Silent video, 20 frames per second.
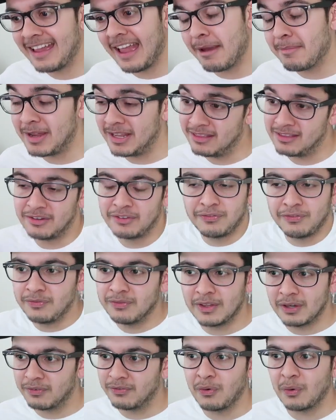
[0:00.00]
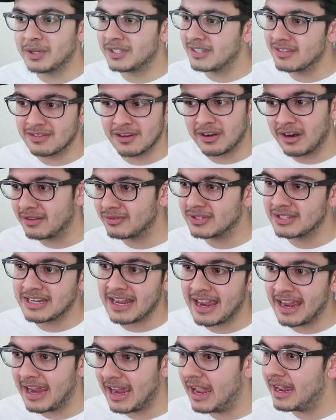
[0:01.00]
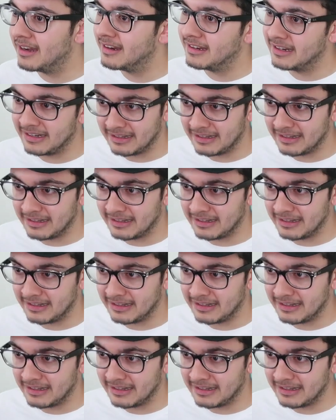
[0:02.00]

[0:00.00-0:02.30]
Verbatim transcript: I mean, their, their voices are outstanding.